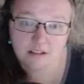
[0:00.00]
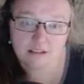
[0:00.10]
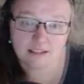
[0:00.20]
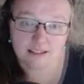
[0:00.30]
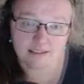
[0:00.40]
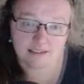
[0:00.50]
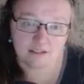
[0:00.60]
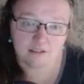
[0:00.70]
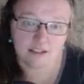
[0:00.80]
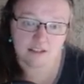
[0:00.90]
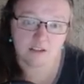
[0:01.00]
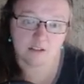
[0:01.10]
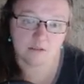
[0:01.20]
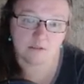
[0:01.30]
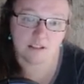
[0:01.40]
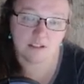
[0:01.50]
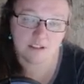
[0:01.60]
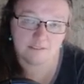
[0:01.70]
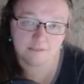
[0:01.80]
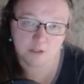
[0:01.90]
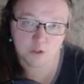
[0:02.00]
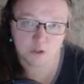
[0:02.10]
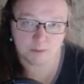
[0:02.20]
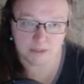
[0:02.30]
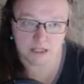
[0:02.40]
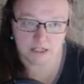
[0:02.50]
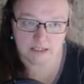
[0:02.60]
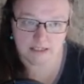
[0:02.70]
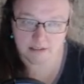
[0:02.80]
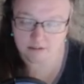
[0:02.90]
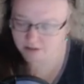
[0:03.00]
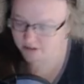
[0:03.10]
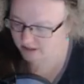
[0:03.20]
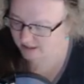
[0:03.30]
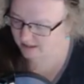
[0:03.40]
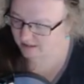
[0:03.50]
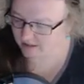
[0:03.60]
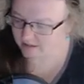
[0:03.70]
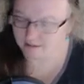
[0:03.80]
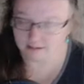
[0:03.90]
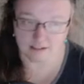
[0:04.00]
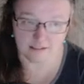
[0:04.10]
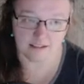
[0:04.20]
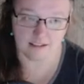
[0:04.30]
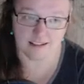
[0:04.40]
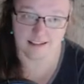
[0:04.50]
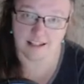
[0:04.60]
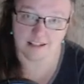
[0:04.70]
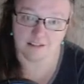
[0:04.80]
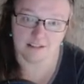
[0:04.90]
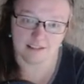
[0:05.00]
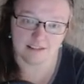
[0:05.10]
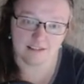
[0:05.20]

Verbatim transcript: Yes. Okay. So there's a verse block in Christianity, and it's a lot of, it's,